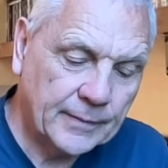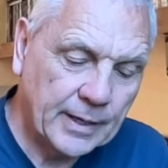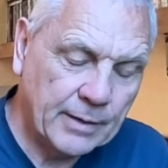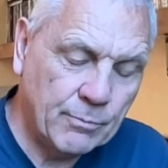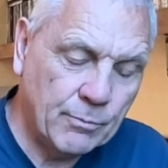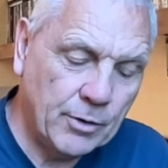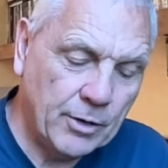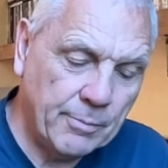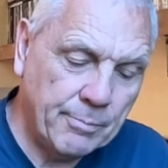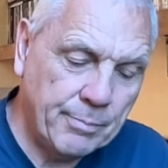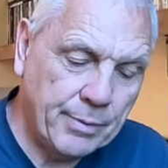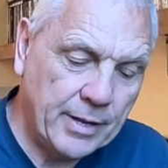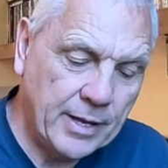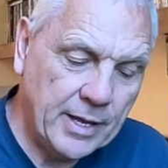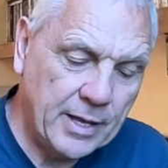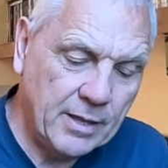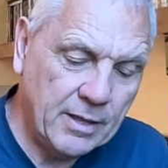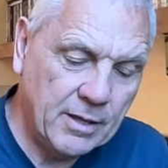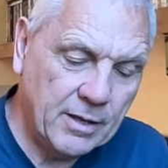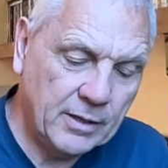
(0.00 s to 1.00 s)
It would
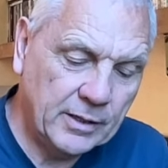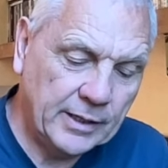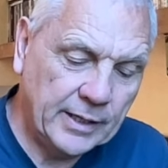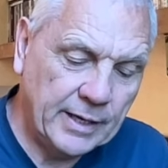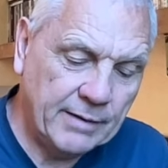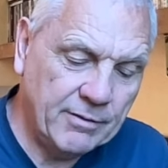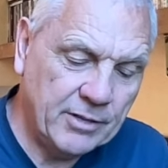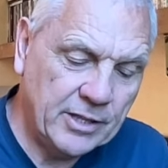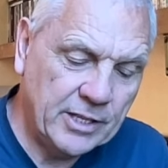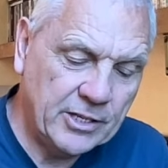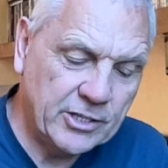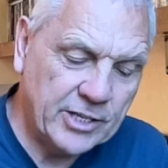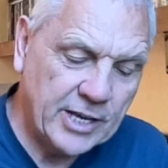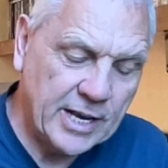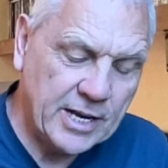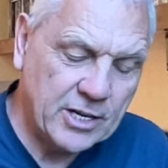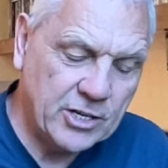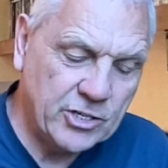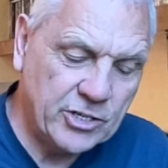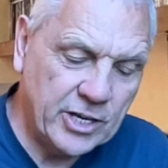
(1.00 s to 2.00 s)
appear that given this
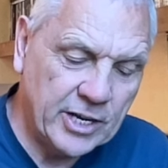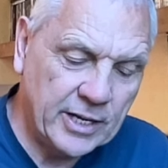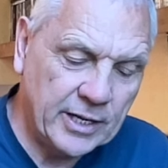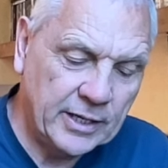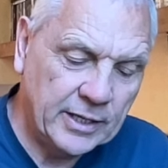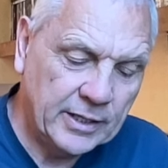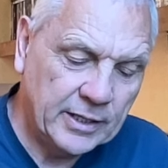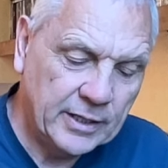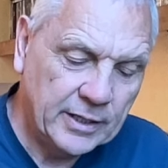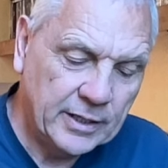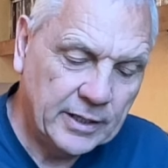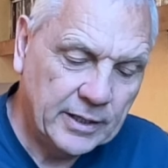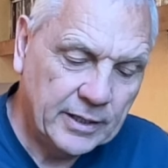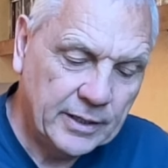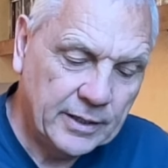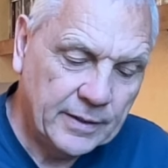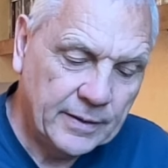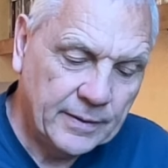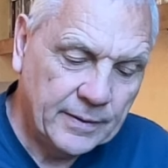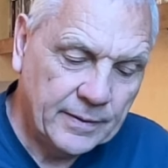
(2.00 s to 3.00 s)
energy,
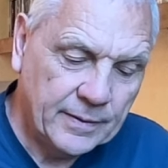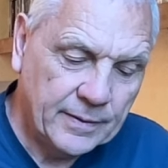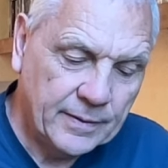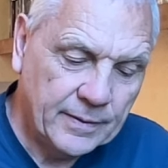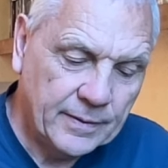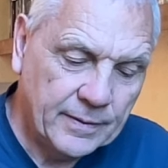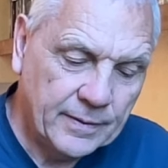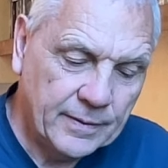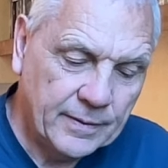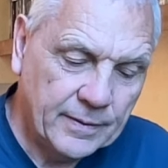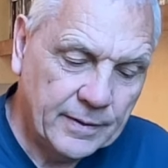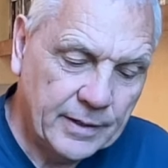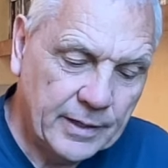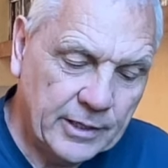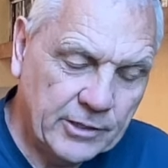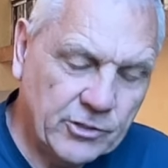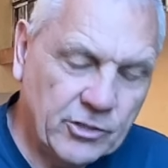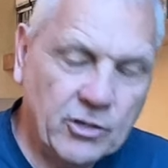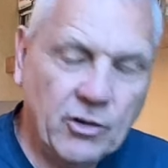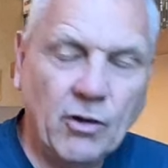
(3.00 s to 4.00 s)

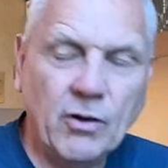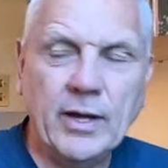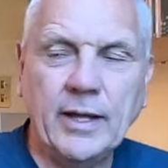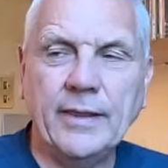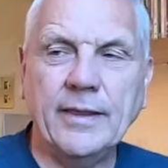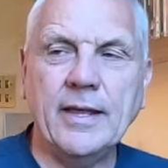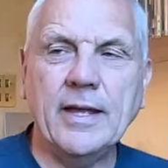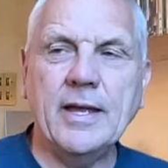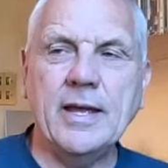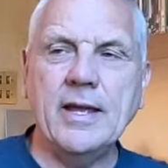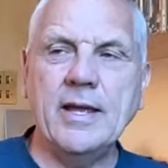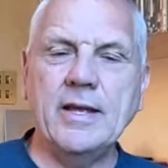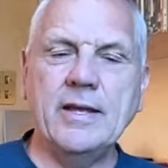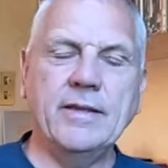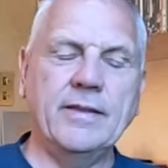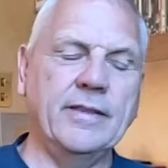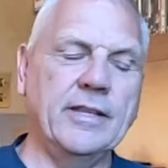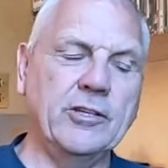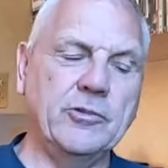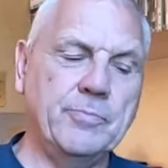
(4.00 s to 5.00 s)
it's like
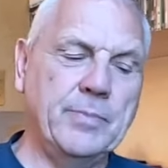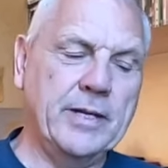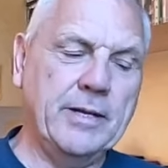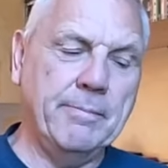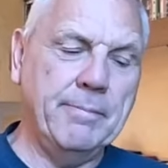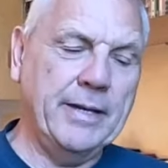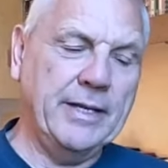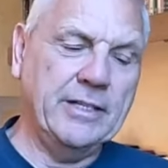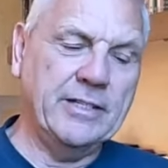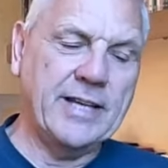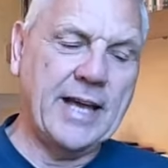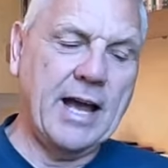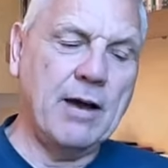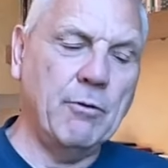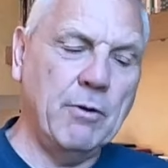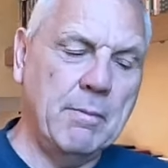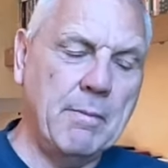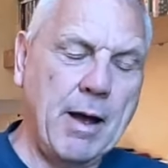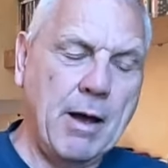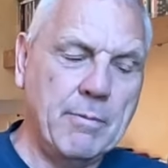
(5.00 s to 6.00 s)
there's been a big
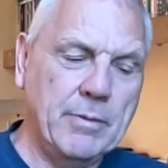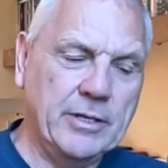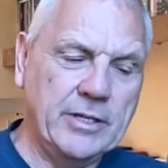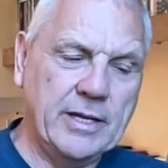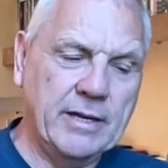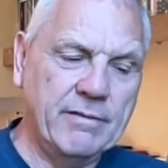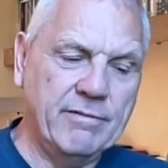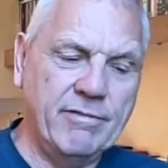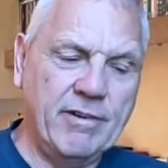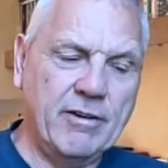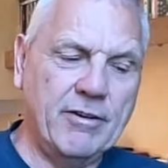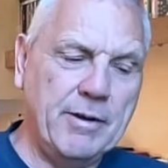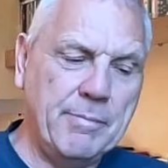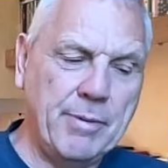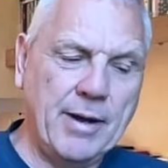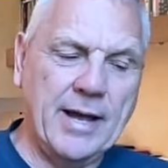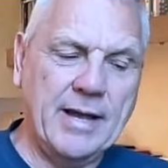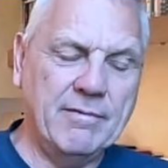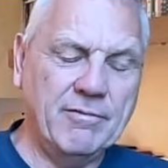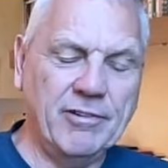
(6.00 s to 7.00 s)
tower moment here, a very
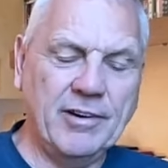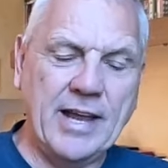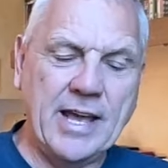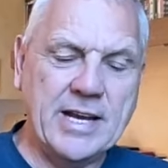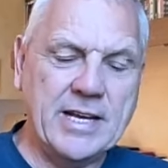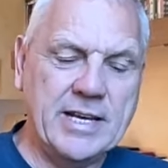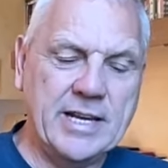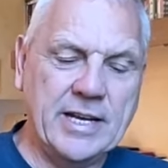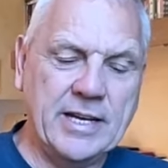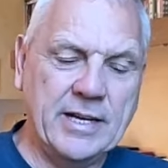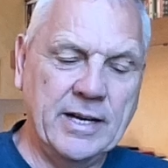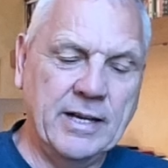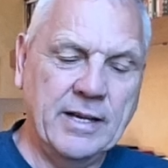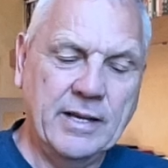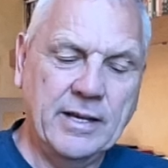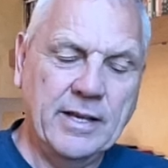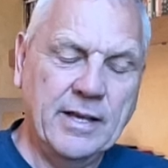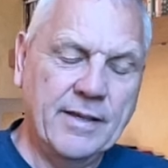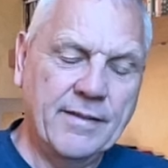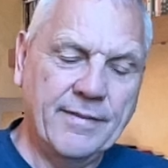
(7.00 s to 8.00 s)
painful ending.
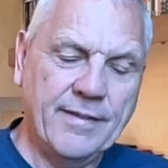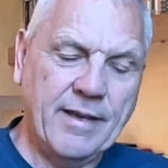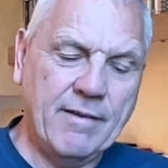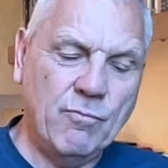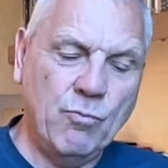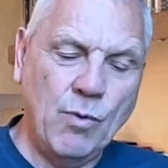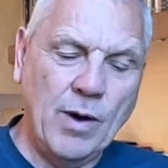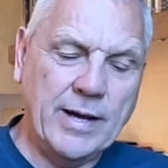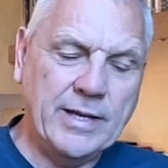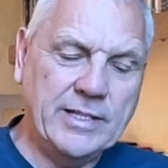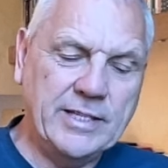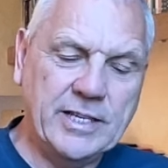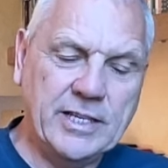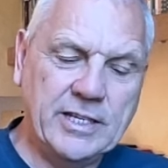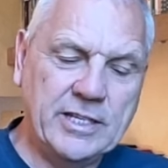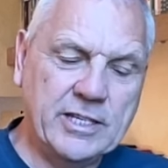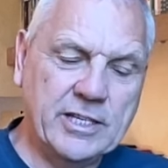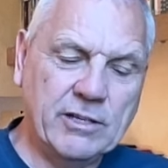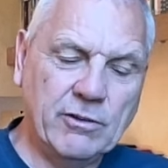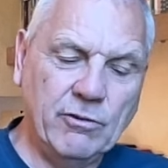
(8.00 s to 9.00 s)
They've
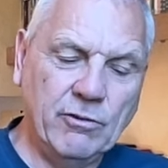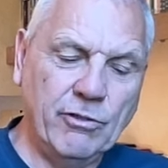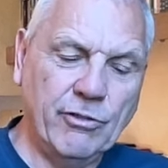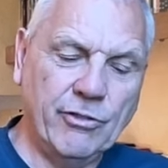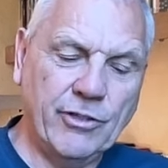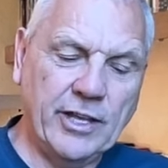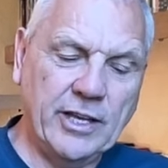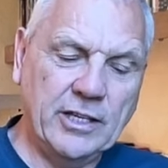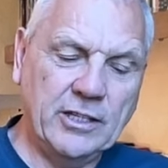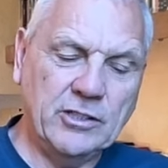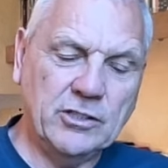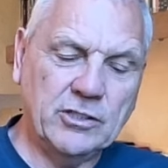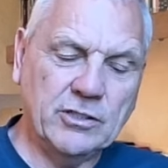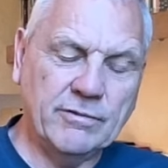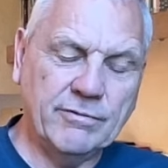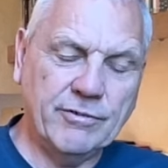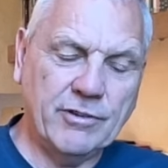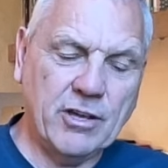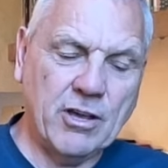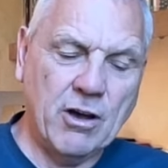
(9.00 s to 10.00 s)
waited till things
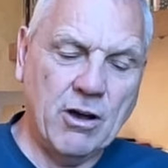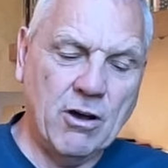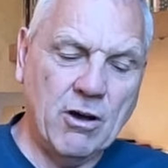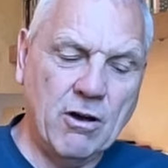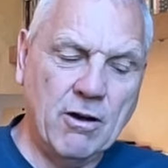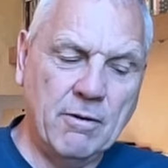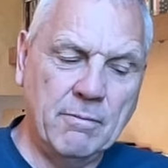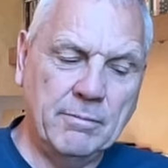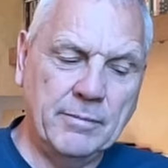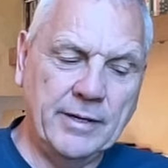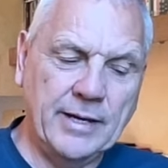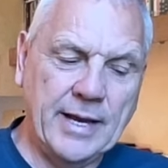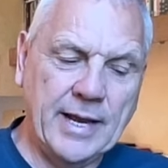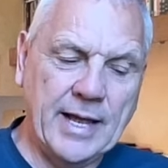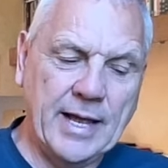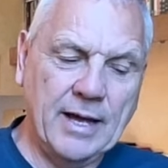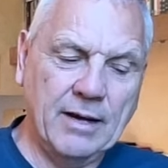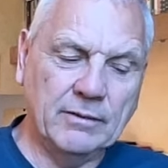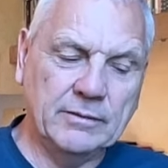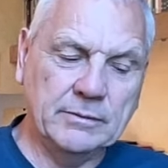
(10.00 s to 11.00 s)
have calmed
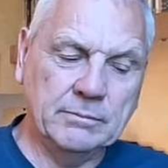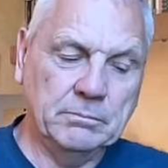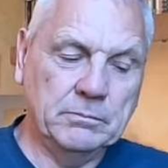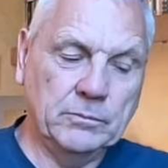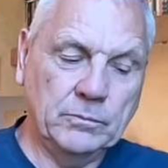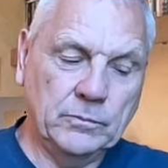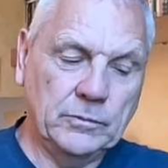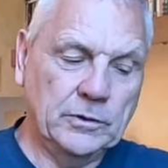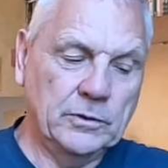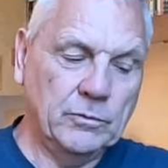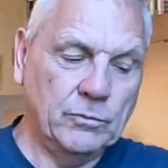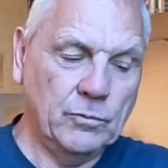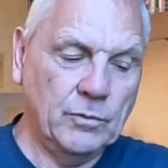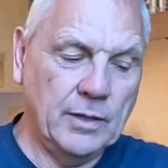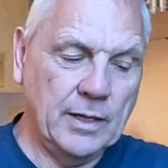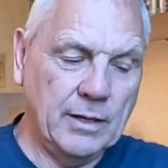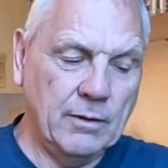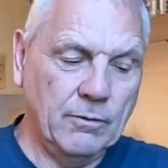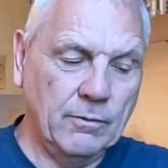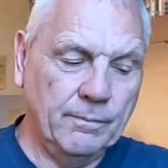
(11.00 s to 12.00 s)
down.
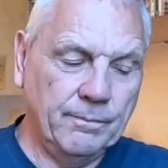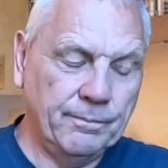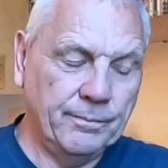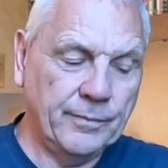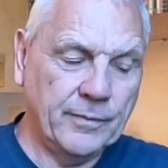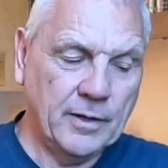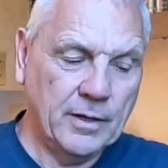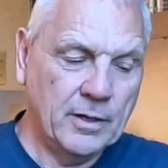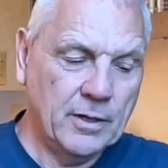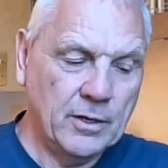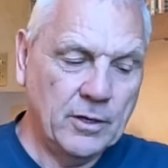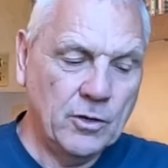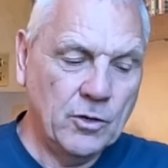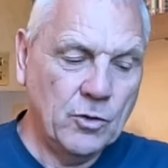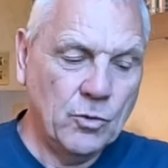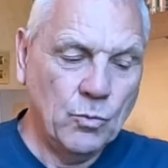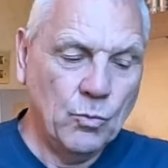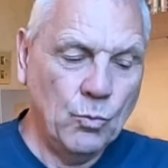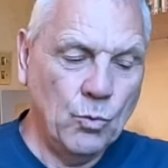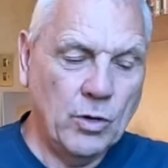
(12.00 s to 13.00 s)
Wow.
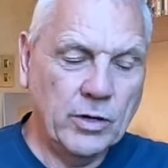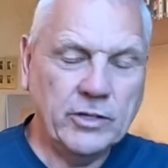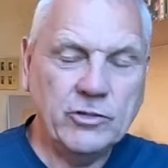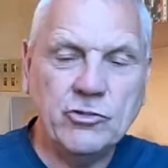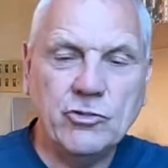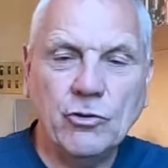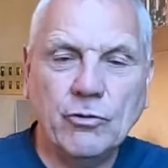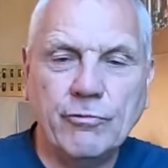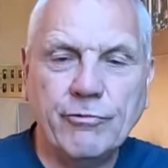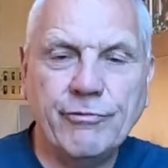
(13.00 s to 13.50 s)
What is your